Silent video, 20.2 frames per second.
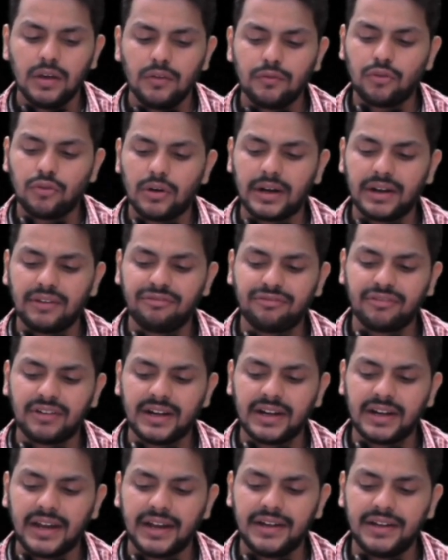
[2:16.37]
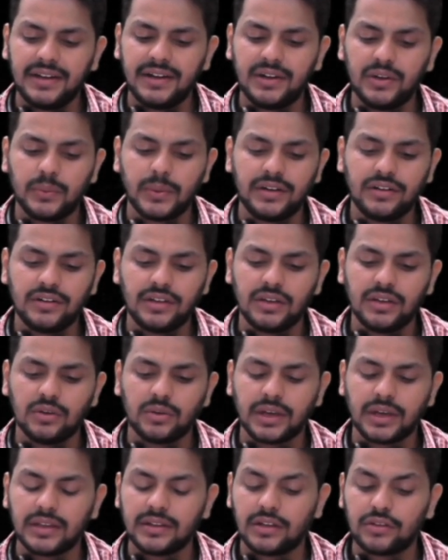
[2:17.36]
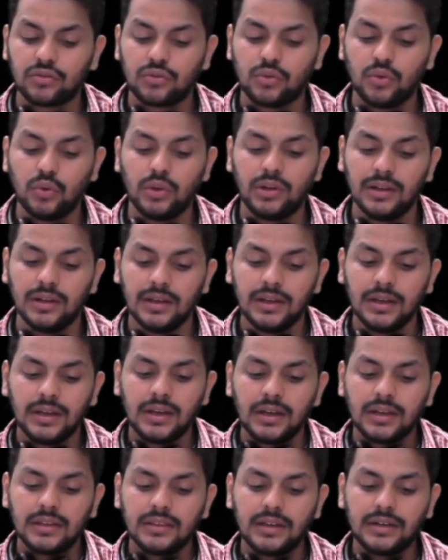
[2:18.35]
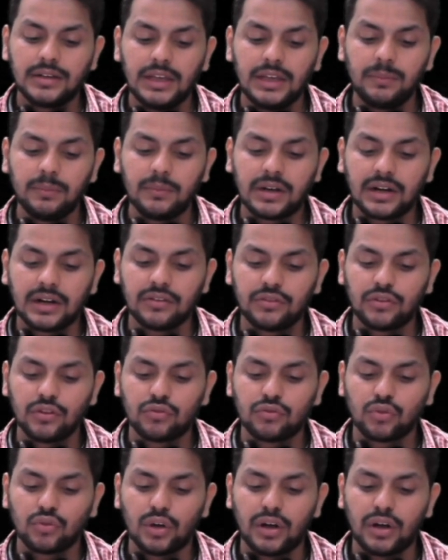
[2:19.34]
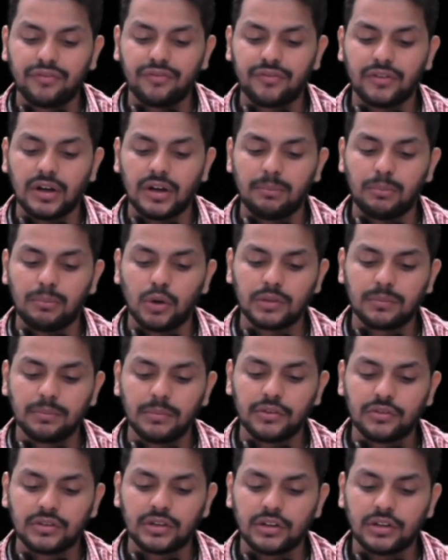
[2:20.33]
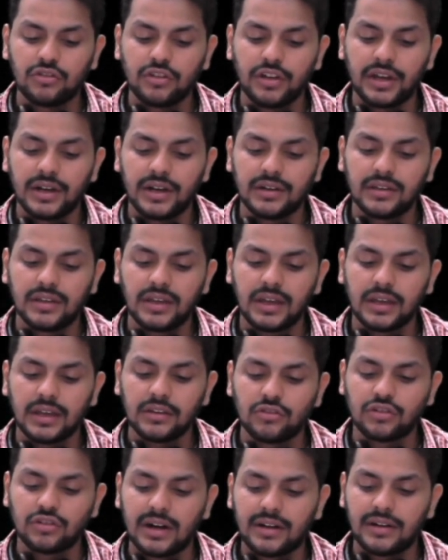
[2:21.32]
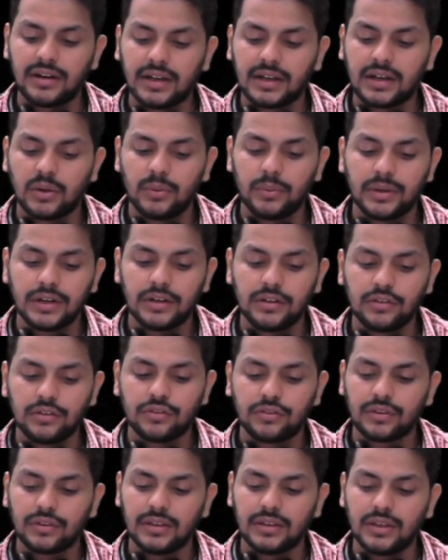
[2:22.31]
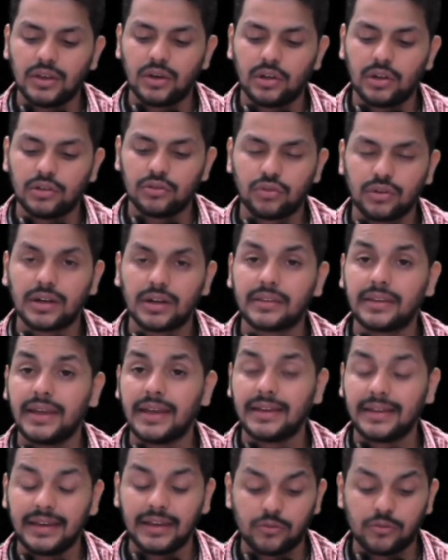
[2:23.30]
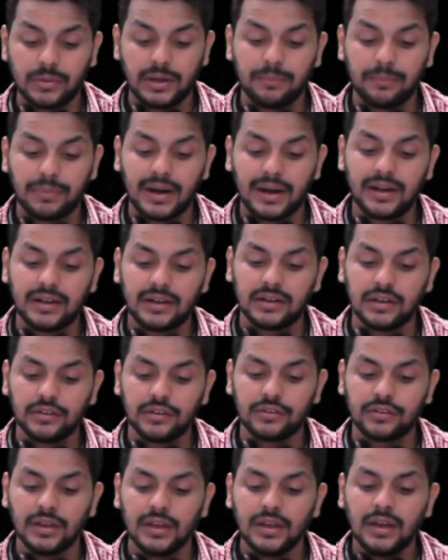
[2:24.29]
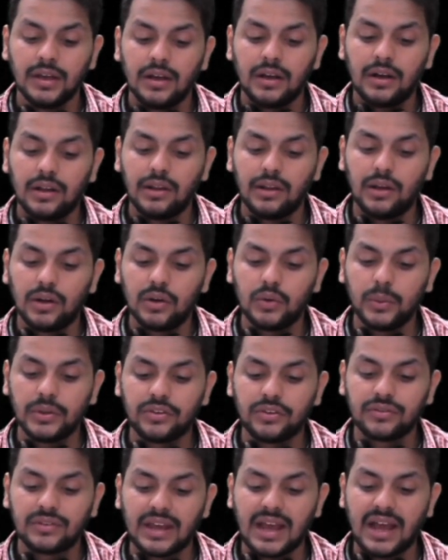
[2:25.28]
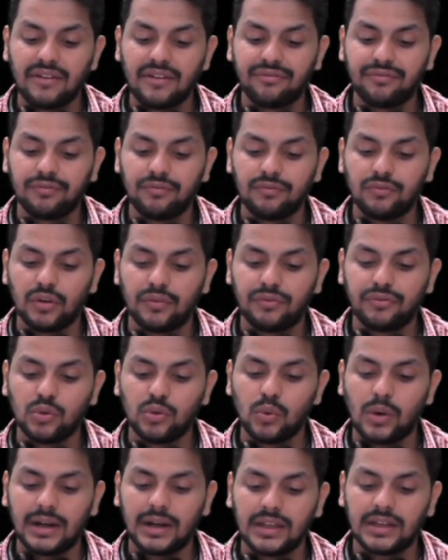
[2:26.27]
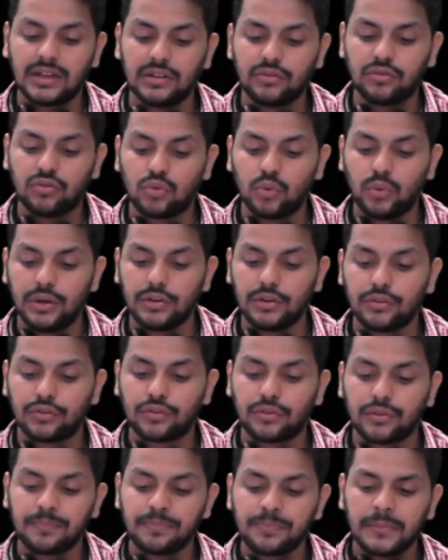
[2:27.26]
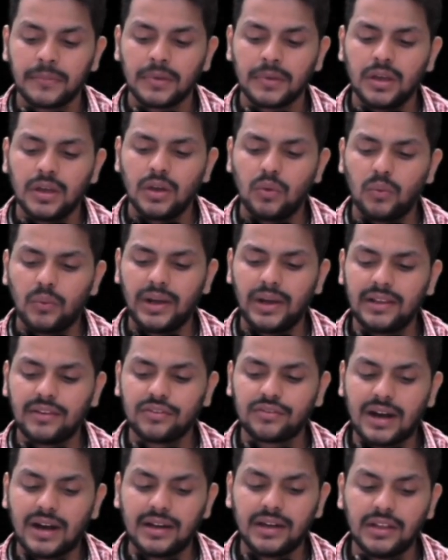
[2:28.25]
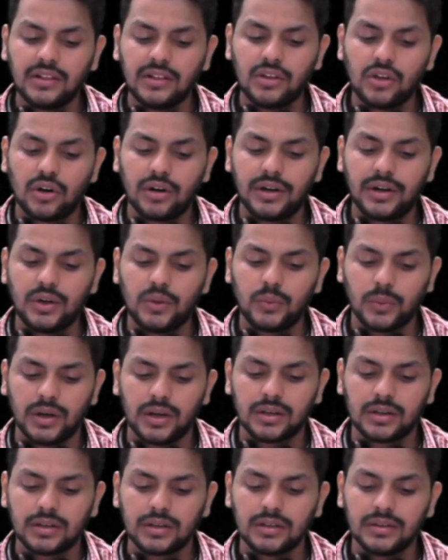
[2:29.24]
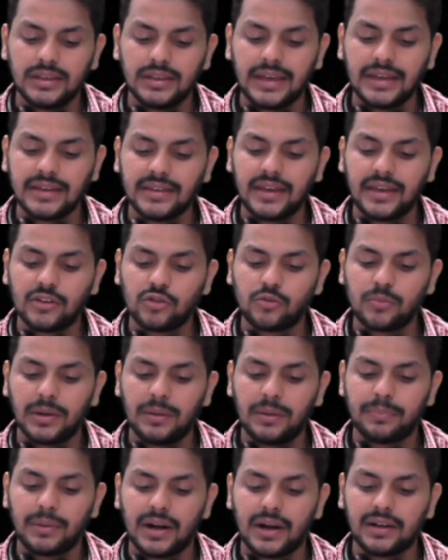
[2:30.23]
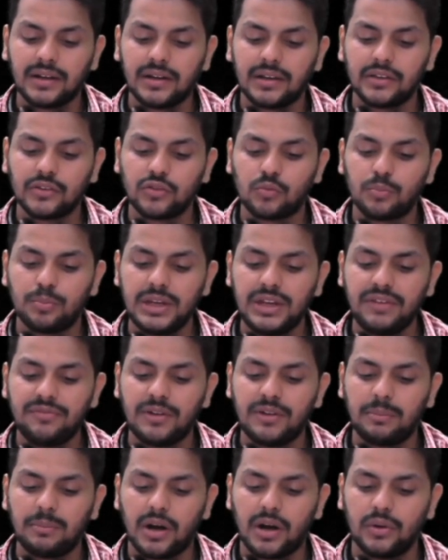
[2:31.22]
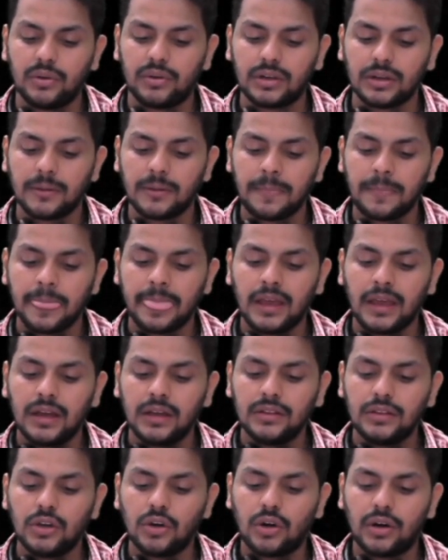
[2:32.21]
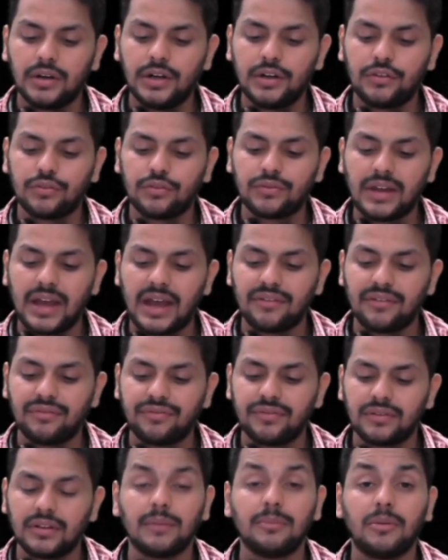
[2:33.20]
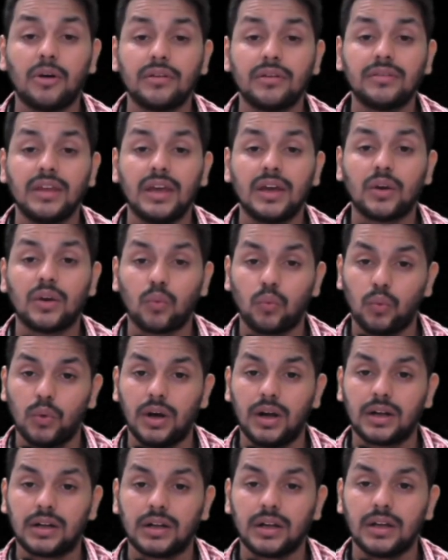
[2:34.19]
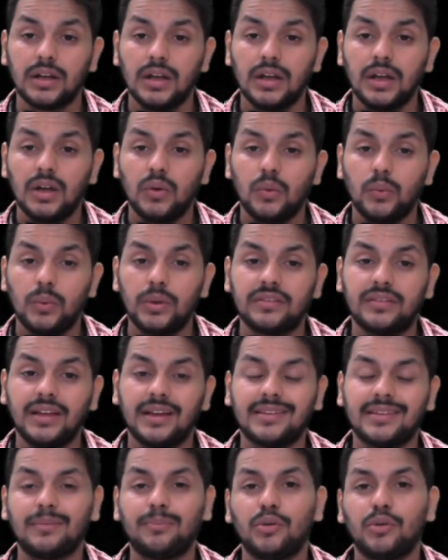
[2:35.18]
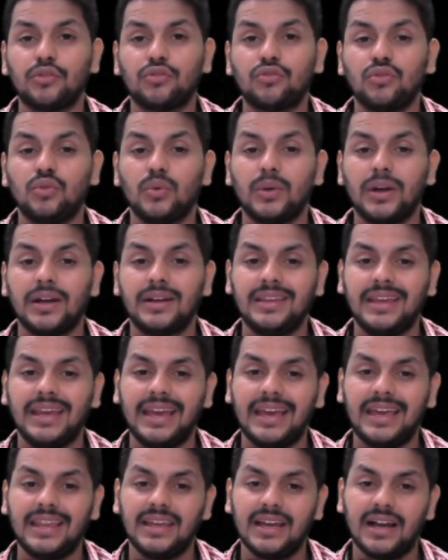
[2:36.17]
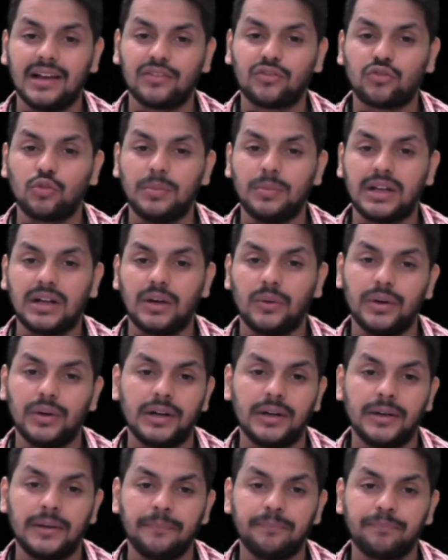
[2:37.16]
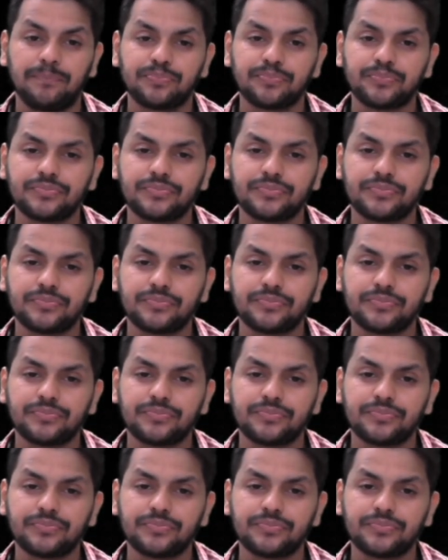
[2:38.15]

for FY 1920. Okay, that's cool. The team consists of both Mr. J&K, chartered accountants, and they also are the engagement partners, along with staff of 2 article students. While starting the audit work, the engagement partners briefed about the audit staff about their work which they are supposed to do and the areas to be covered,